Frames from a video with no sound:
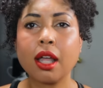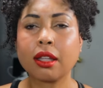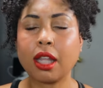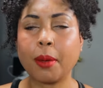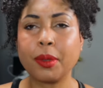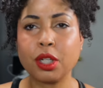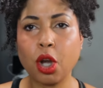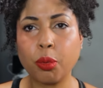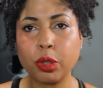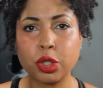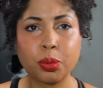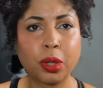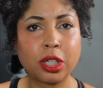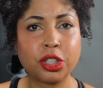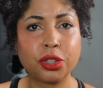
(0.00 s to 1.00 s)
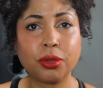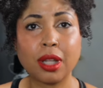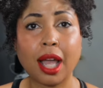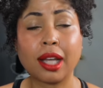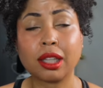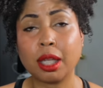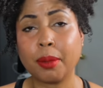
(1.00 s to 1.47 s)
Let me know which ones you
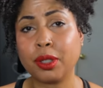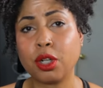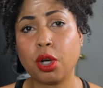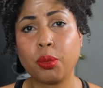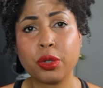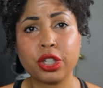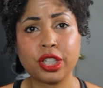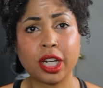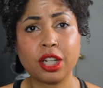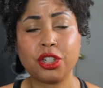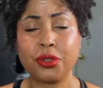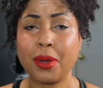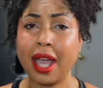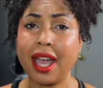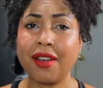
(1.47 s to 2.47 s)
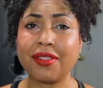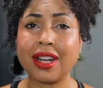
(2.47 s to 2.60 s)
like, let me know which shades you have,